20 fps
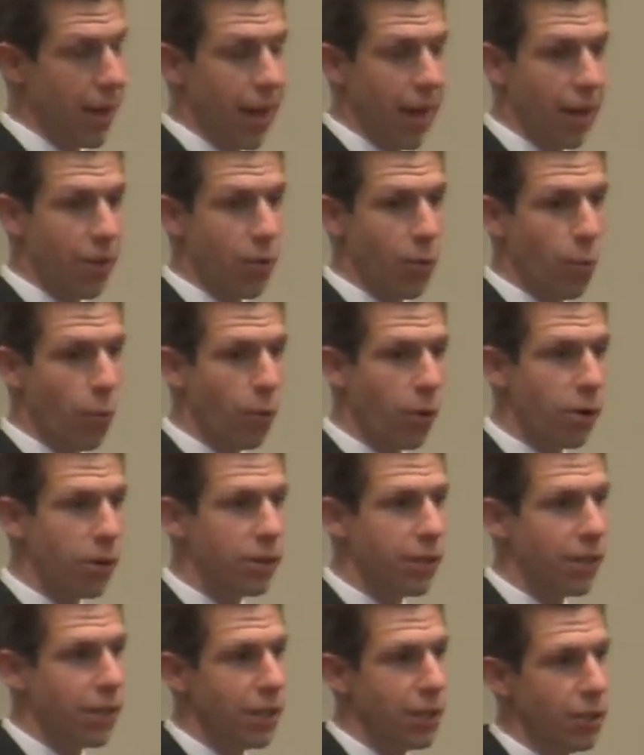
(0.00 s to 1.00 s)
And the
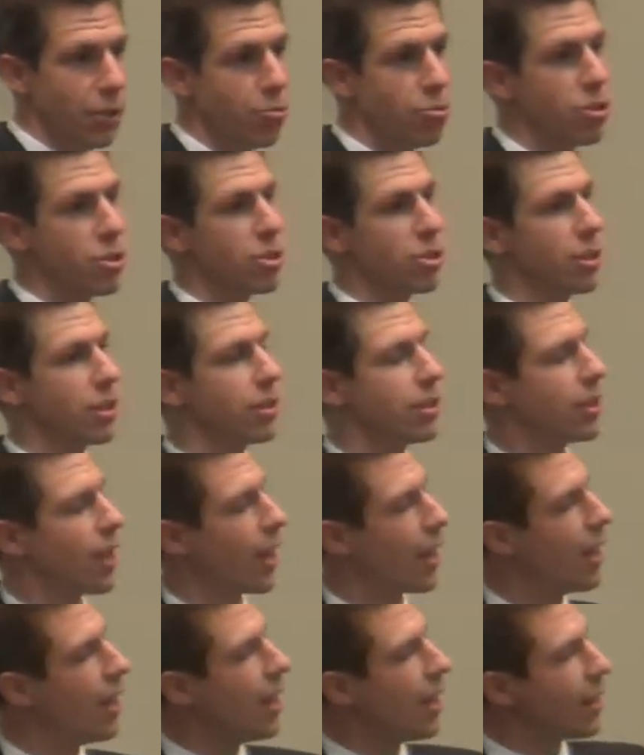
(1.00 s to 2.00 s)
word that he uses to
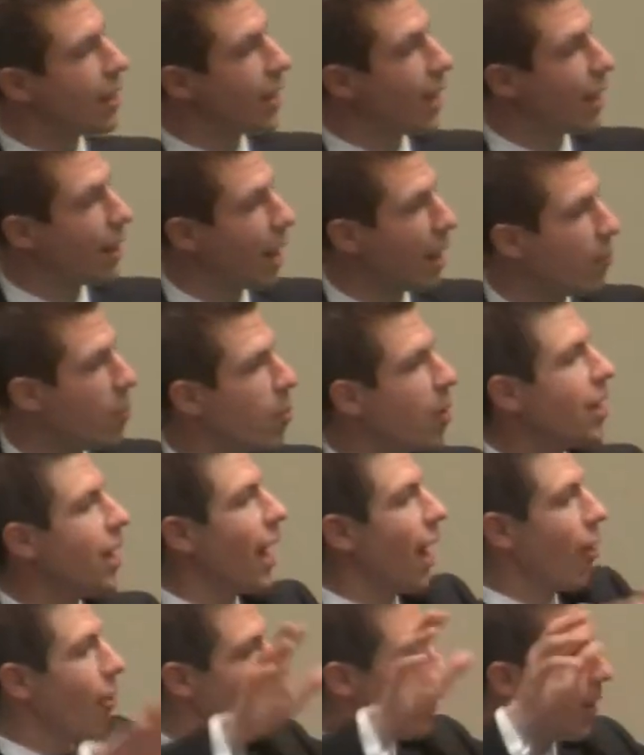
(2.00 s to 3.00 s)
say to get everybody
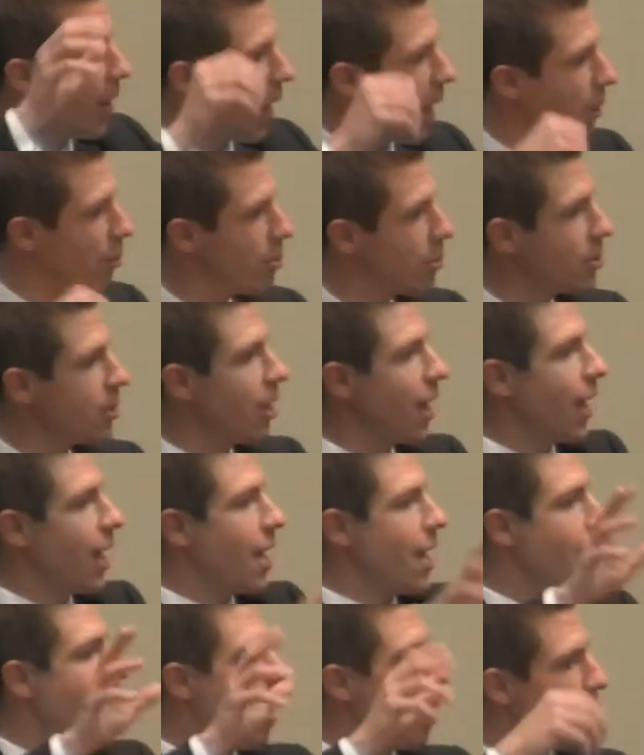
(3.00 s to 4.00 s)
out of the house
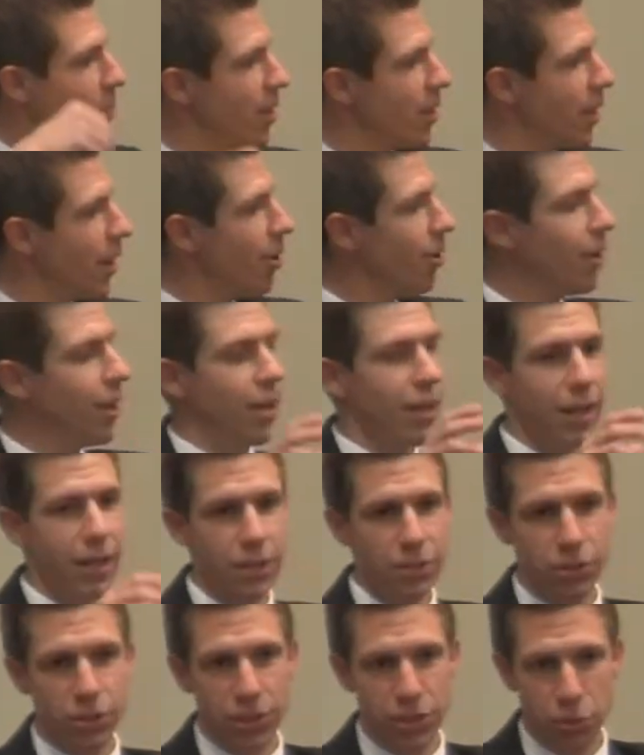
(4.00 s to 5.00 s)
and not be there
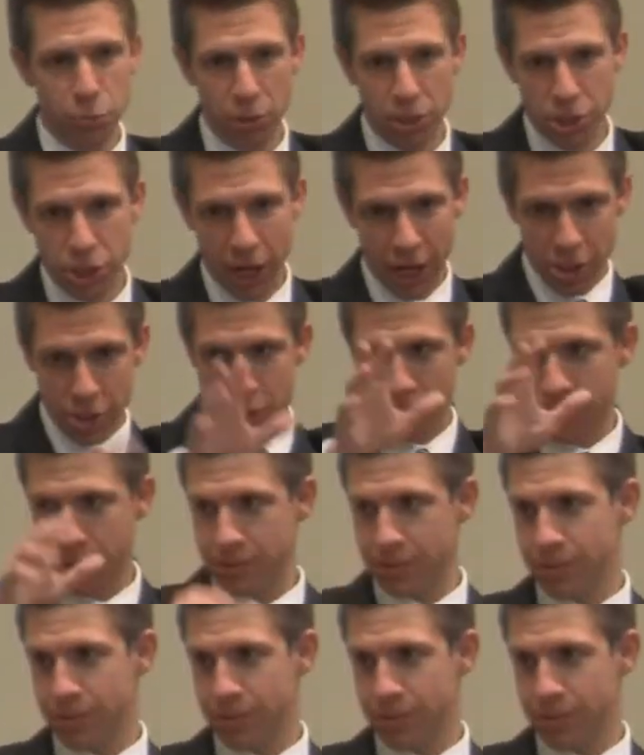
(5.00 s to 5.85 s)
is this rejection.